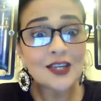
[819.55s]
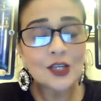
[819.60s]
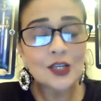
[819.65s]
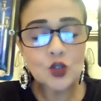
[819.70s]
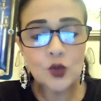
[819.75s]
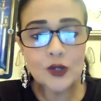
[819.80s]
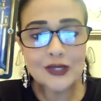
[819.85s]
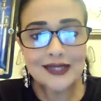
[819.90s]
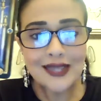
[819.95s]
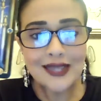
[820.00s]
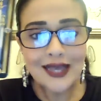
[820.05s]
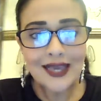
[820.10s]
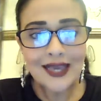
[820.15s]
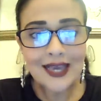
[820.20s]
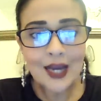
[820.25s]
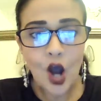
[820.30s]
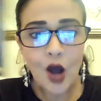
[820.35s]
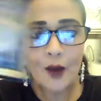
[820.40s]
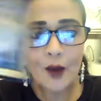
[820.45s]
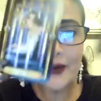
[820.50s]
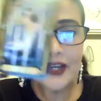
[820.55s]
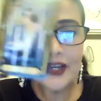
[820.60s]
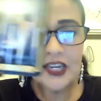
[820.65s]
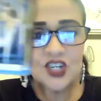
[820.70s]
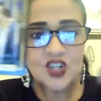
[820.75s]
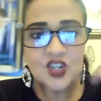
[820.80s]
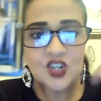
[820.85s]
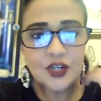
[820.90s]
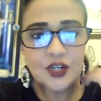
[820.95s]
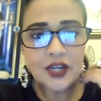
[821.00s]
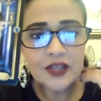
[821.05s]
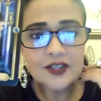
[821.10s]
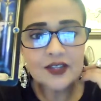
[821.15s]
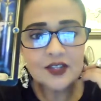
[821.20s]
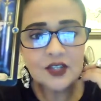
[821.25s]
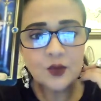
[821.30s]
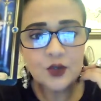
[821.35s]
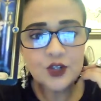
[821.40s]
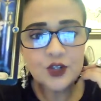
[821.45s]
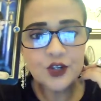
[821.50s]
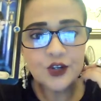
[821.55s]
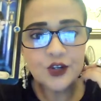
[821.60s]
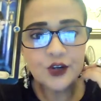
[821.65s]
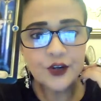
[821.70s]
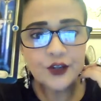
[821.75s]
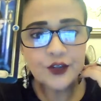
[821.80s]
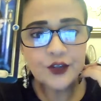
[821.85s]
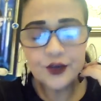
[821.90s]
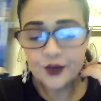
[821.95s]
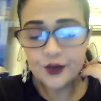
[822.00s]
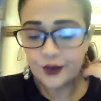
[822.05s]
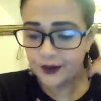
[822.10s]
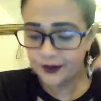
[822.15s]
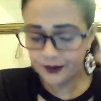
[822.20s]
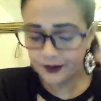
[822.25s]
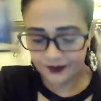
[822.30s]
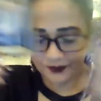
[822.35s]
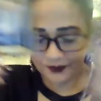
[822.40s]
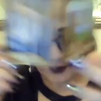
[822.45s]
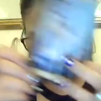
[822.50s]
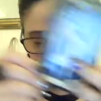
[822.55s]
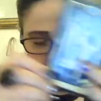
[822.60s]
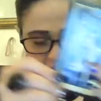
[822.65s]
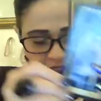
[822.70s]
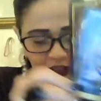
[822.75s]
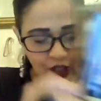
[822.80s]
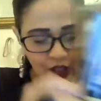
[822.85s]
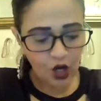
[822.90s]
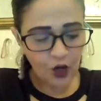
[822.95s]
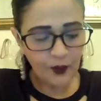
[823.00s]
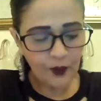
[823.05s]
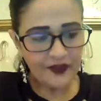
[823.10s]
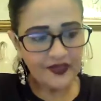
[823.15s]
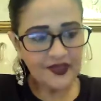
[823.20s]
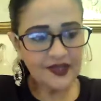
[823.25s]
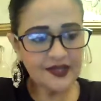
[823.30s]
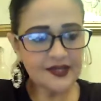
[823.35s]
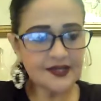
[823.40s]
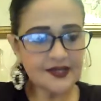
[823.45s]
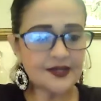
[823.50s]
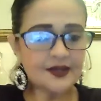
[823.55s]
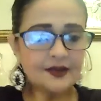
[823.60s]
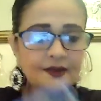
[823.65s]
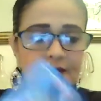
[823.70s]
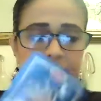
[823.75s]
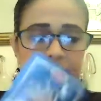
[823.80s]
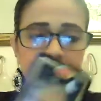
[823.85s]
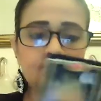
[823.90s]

So it's like a combination, and this is what you're going through along with this.